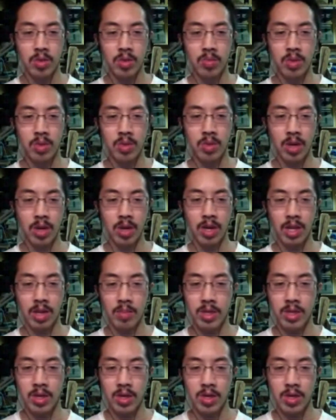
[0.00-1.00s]
my
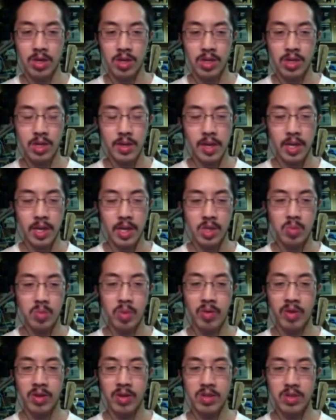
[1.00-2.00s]
limited
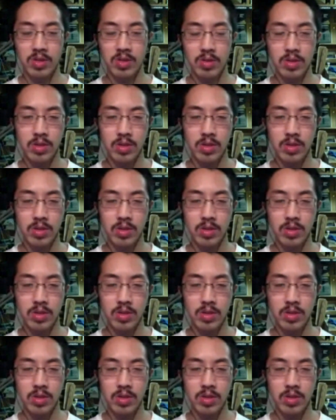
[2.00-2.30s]
experience.